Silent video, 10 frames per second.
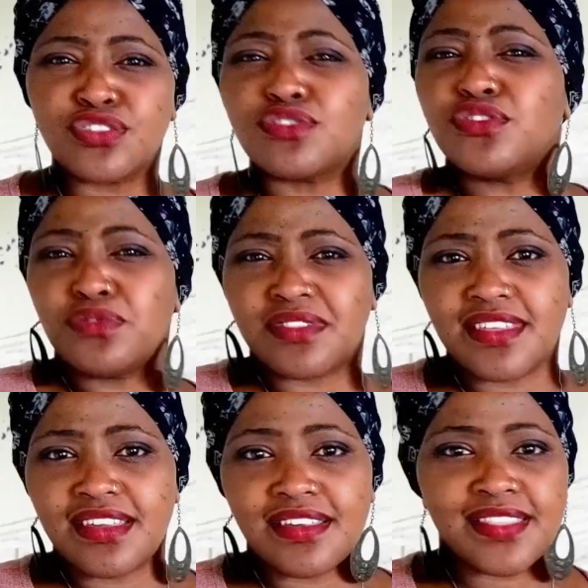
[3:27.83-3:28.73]
so you'd
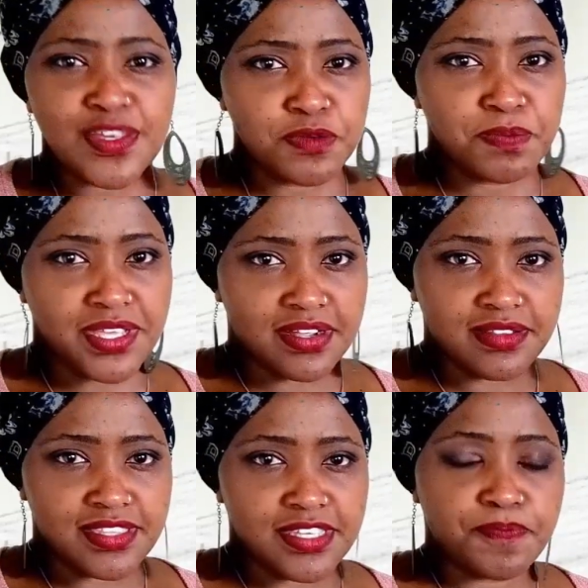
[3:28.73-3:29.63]
think they would be
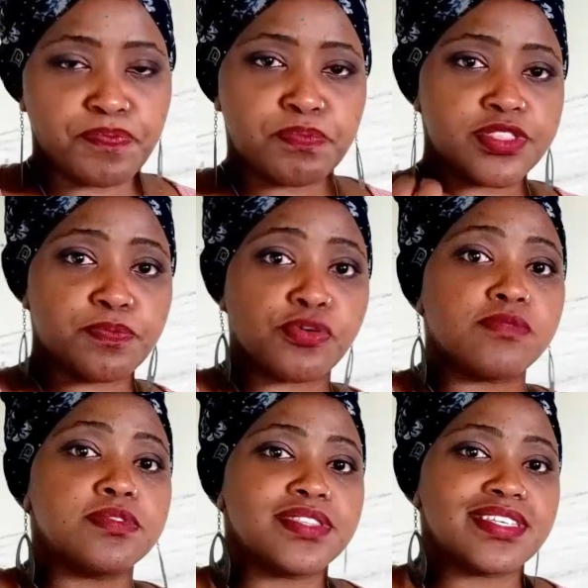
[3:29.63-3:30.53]
healthy, but the
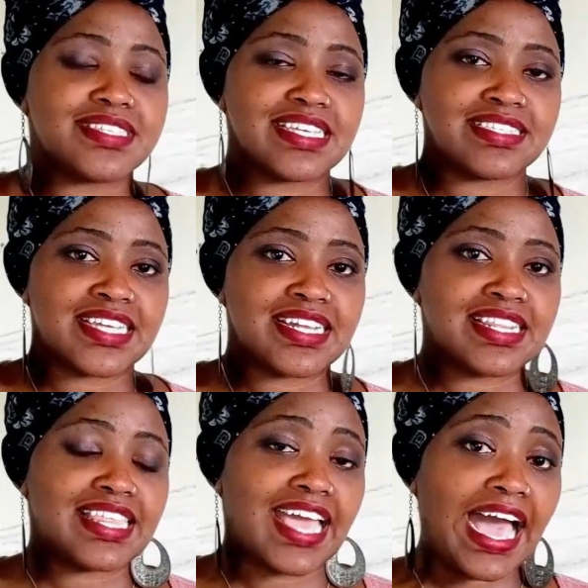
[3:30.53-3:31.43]
problem with this is that
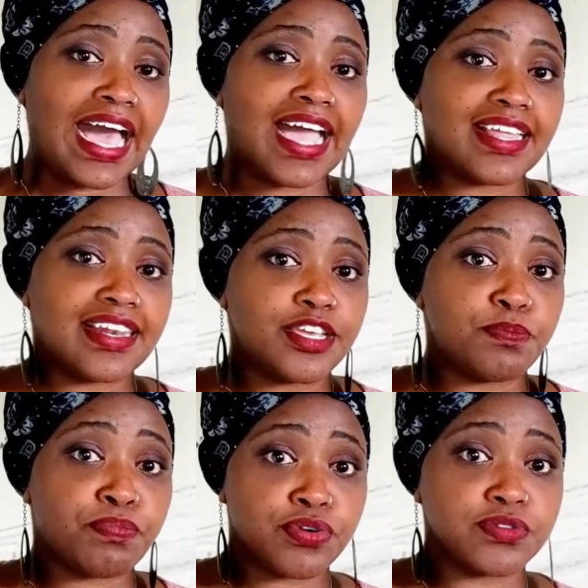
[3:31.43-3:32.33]
they're highly
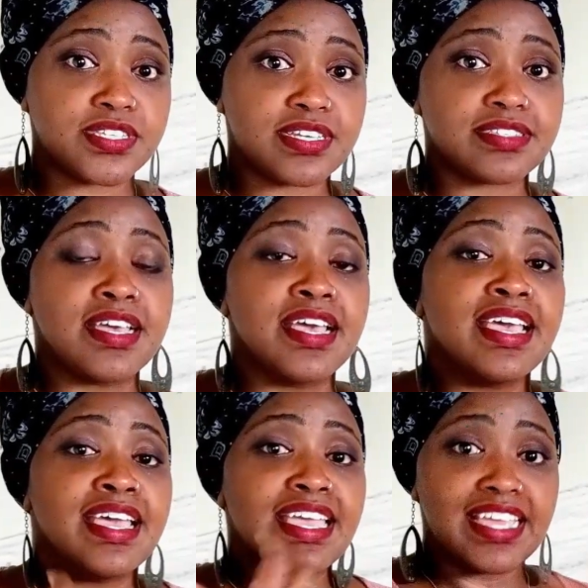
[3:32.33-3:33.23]
processed.
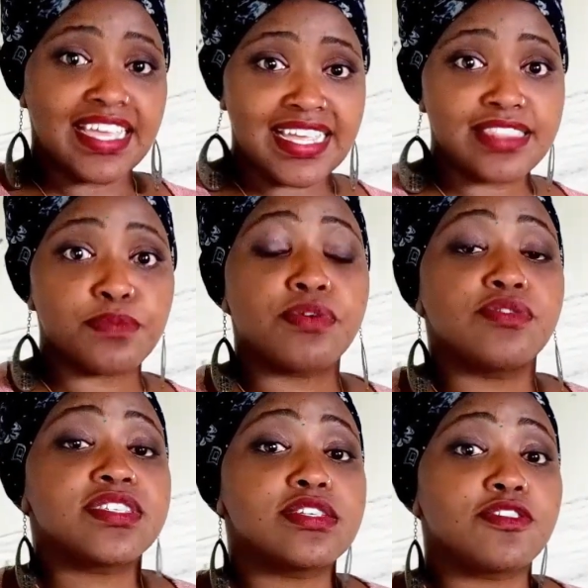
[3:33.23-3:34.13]
In the
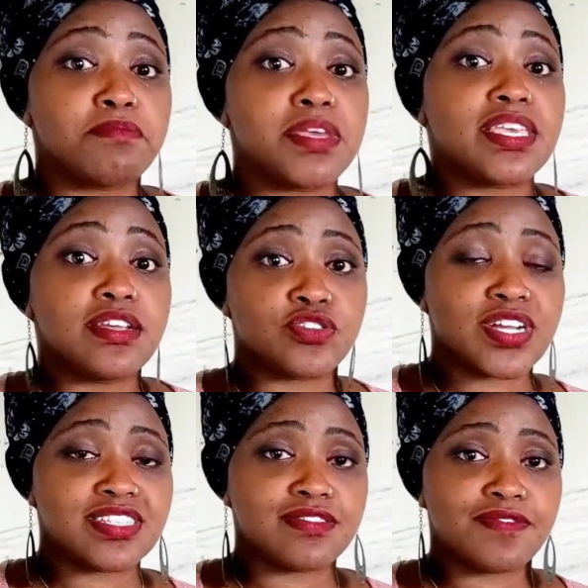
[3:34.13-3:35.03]
process of making
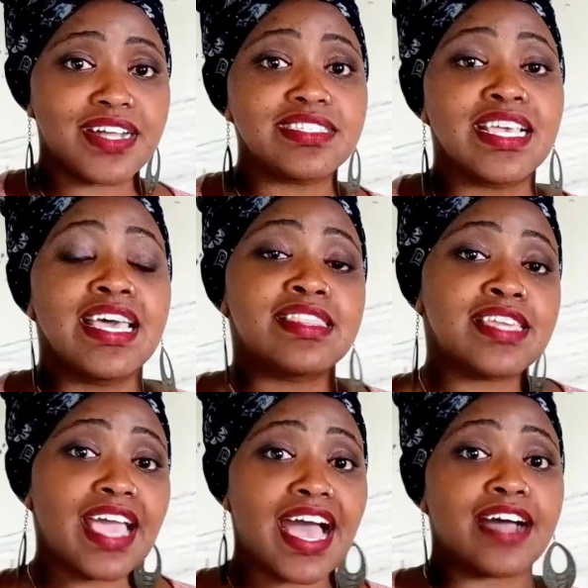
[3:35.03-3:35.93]
trans fats,
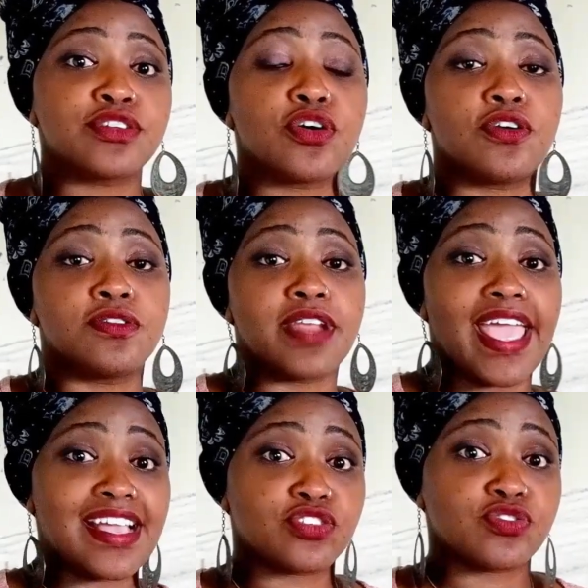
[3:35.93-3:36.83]
they add on
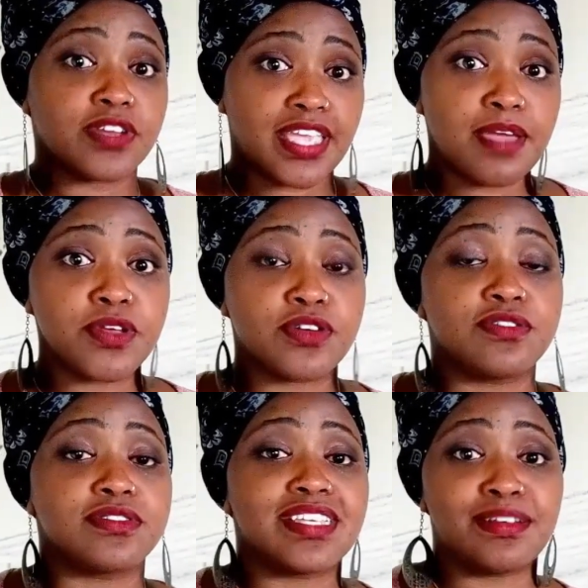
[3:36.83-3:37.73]
extra
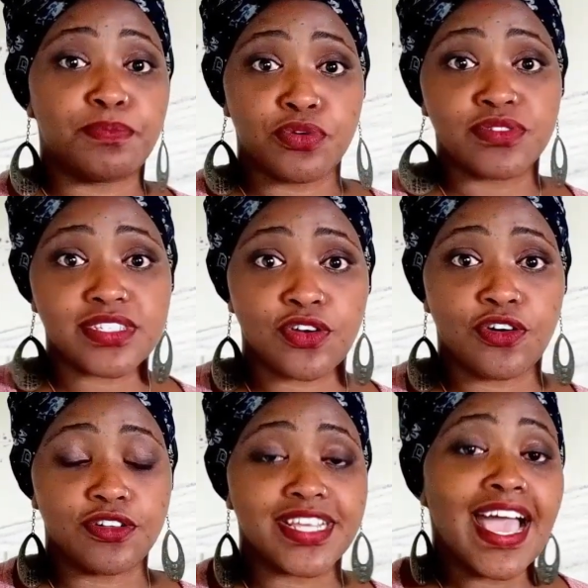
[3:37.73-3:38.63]
chemicals in a process
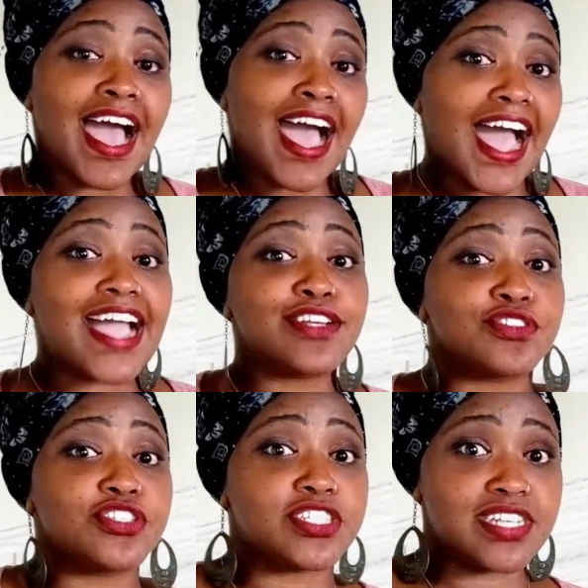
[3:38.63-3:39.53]
called
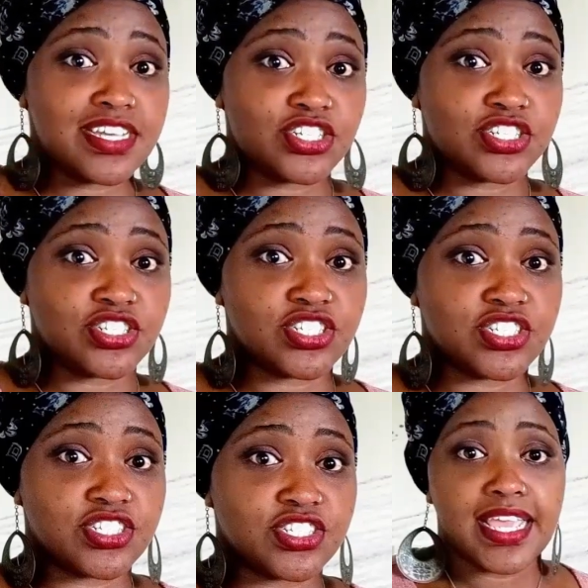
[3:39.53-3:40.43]
hydrogenation.
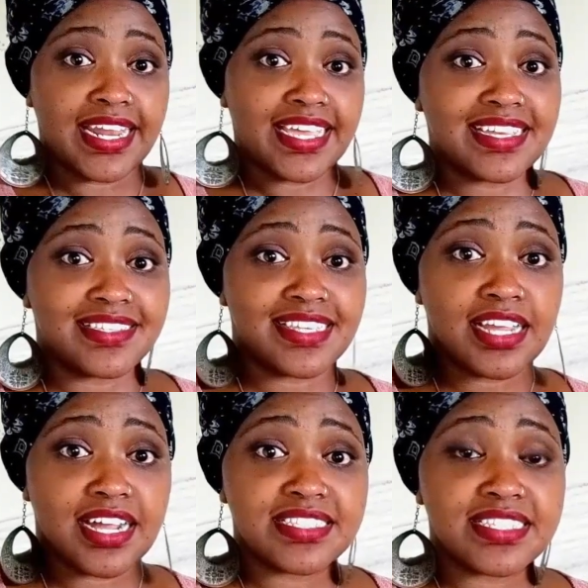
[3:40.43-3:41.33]
And like I
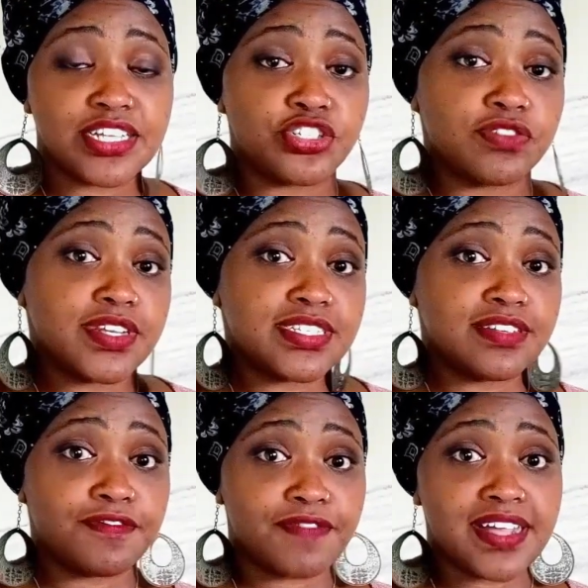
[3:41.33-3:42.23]
said,
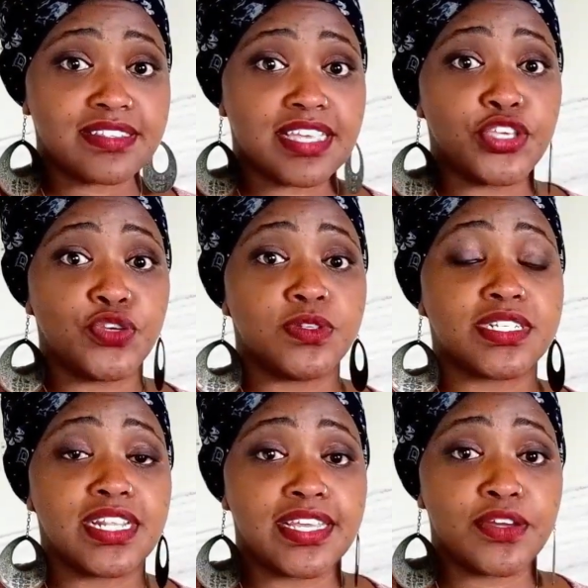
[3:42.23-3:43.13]
unsaturated fats are
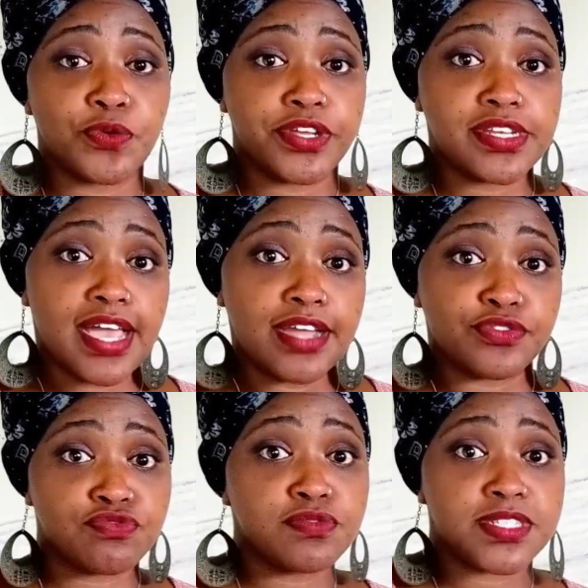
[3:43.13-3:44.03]
usually liquid at
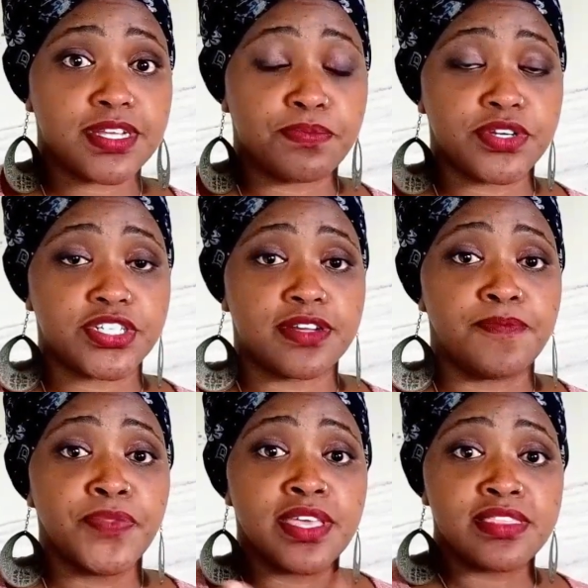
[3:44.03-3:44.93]
room temperature.
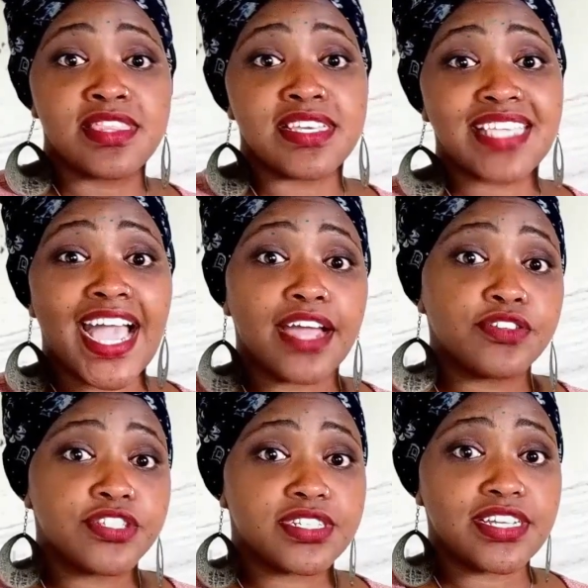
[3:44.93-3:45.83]
This
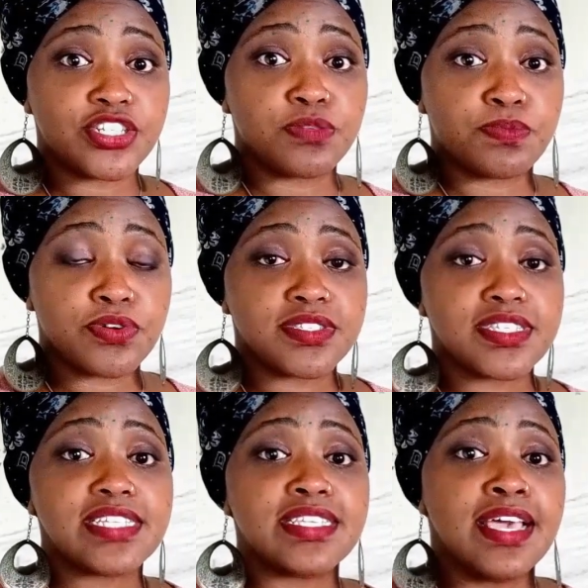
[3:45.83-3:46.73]
hydrogenation
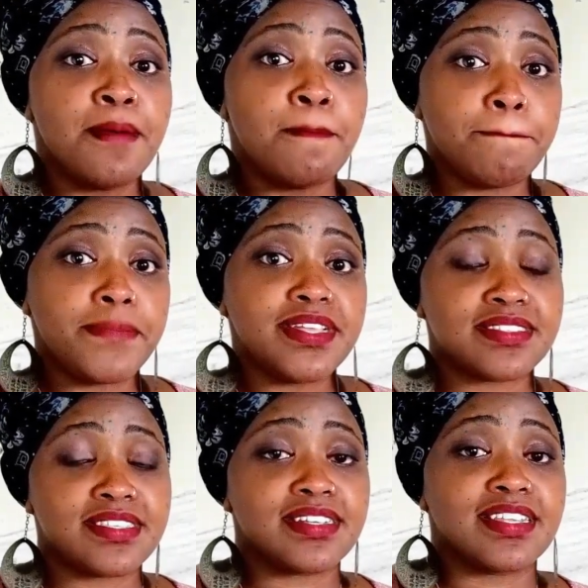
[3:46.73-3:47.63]
process
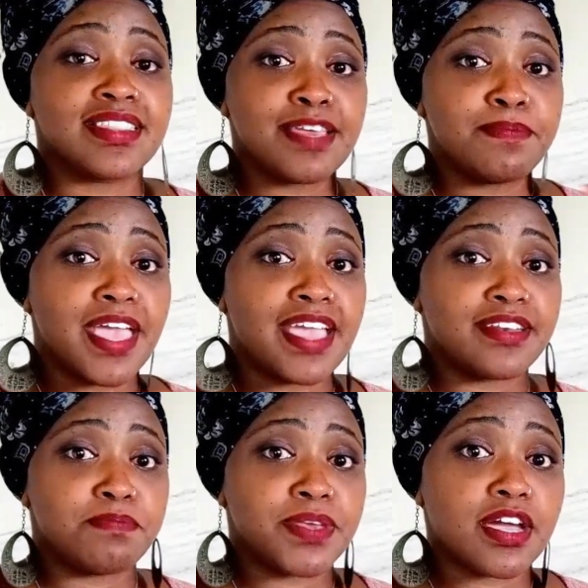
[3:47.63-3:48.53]
means that they
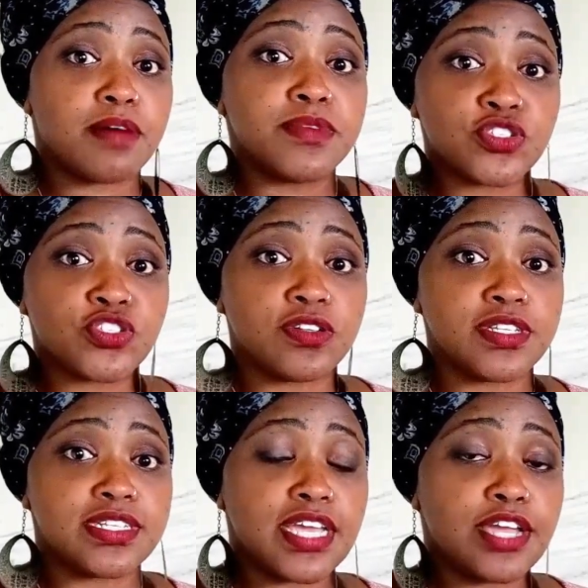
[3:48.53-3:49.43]
end up becoming
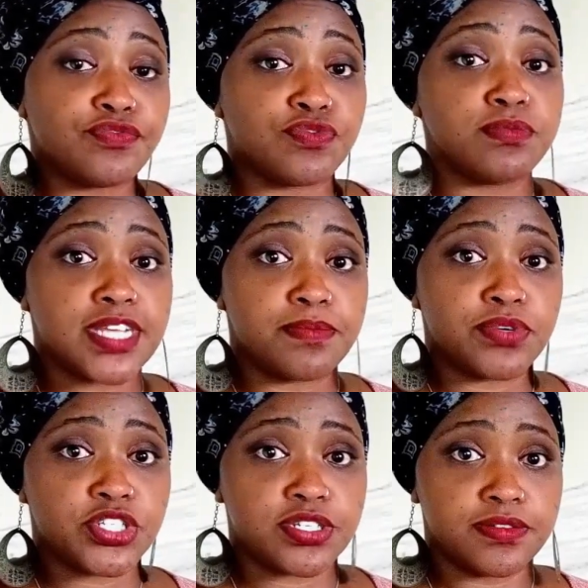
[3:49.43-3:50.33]
solid at room
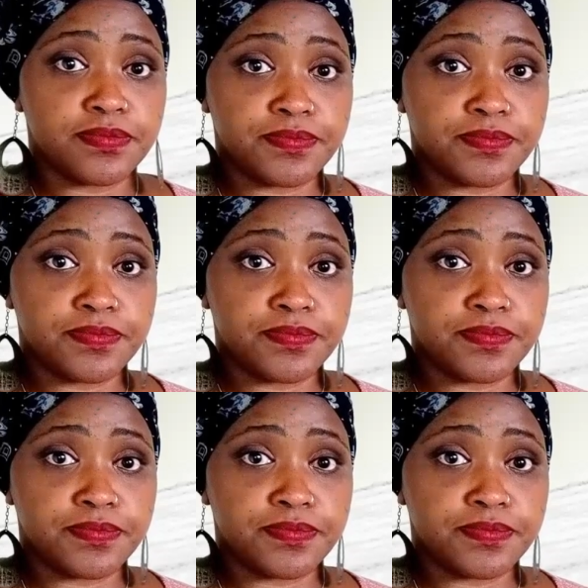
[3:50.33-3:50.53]
temperature.